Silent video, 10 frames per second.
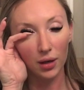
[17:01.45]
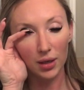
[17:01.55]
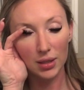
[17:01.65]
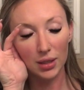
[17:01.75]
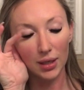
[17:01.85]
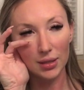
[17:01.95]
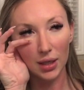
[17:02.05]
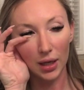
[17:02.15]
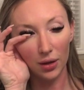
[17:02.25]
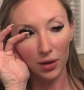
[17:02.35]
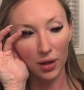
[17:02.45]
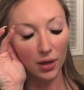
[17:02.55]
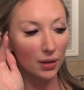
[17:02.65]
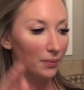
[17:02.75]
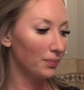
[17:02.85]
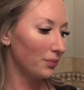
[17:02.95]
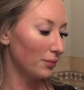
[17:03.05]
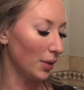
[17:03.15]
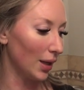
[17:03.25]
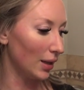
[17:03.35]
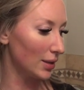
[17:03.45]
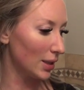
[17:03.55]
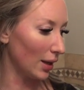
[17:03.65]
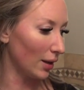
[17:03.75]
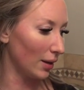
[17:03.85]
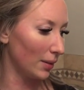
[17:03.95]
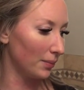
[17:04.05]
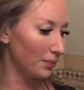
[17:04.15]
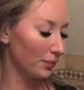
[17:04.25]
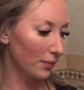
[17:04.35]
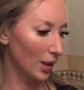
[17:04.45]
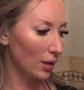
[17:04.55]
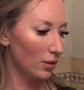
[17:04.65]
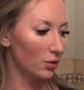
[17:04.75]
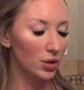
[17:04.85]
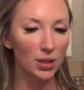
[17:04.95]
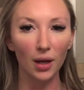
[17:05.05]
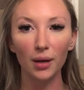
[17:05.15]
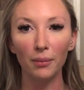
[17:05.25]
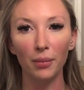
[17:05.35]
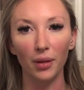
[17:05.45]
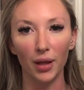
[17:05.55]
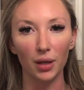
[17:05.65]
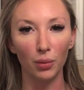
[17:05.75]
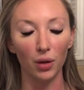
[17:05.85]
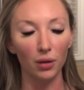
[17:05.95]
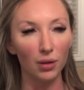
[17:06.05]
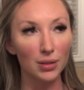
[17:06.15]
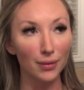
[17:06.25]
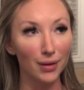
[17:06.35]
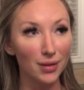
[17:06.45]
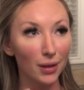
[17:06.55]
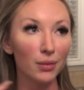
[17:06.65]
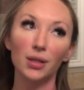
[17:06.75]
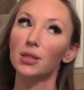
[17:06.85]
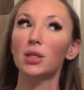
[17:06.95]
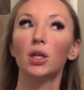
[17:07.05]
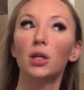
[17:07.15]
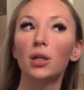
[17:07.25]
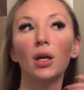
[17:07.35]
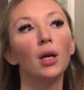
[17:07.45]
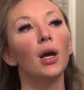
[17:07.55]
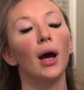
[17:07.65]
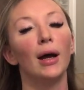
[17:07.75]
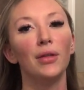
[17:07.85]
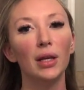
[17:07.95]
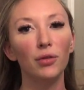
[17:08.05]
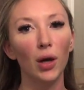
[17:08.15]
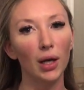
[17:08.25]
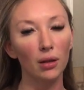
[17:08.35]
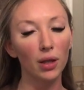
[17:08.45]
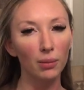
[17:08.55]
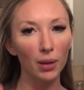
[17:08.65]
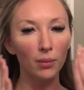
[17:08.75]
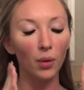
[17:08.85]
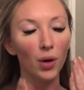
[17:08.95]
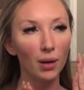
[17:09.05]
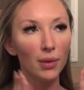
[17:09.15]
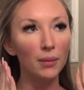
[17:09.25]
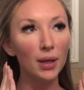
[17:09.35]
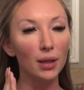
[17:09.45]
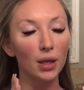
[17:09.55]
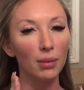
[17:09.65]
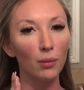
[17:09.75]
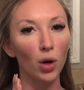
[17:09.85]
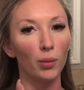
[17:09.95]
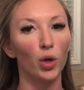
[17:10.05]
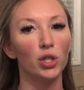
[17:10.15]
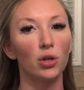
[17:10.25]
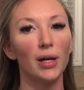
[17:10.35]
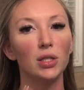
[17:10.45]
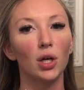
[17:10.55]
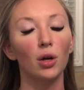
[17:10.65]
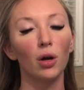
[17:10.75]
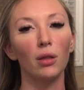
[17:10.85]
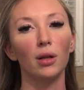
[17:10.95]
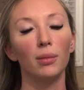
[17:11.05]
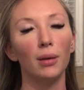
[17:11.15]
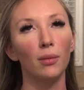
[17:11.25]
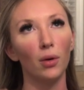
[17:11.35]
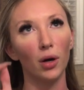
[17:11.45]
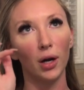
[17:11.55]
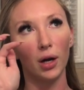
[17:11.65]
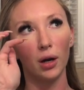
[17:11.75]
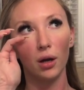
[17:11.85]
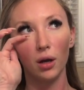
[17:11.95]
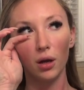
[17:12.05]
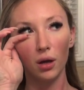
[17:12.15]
it is a nice color but um, they're just not blendable as far as I'm concerned I think if you had a little bit more maybe a little bit more moisturizer or a little bit more